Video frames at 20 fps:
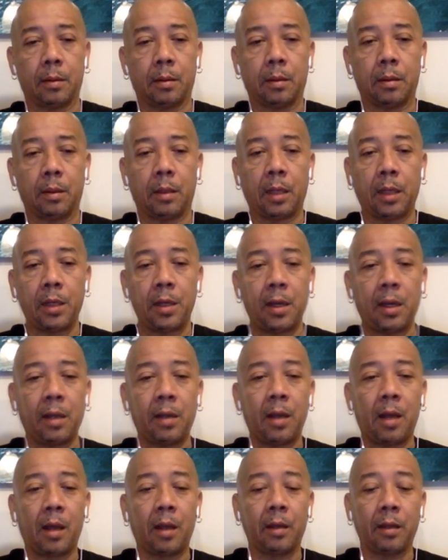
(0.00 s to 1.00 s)
It, it
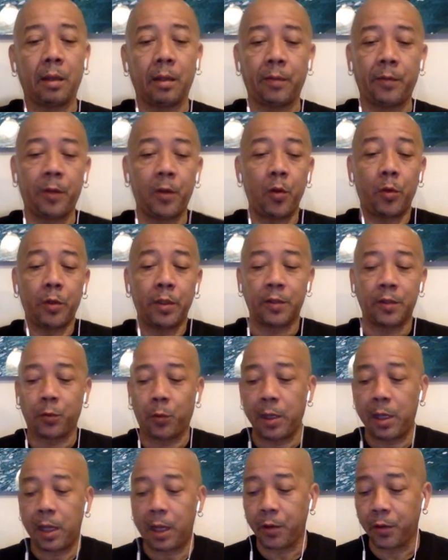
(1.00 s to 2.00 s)
that, uh, if you notice, Willy
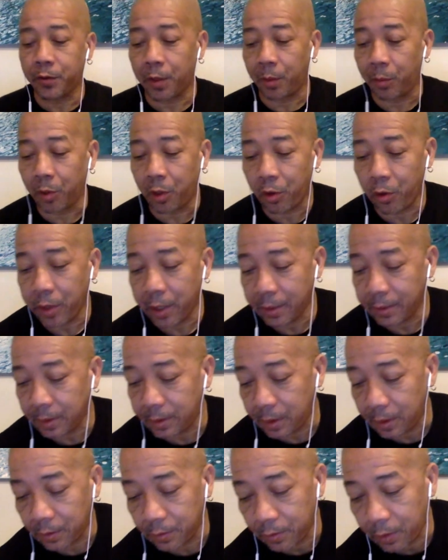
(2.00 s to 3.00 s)
I do some crazy
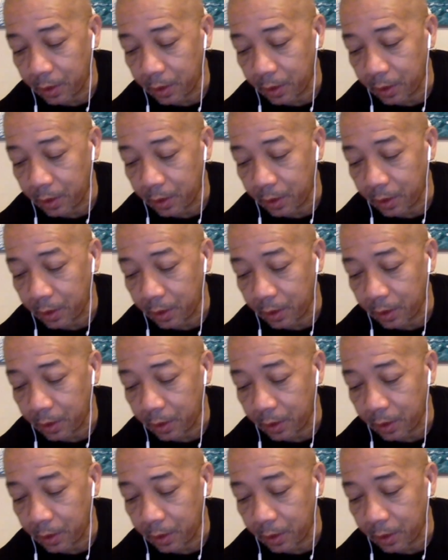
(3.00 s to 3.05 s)
things right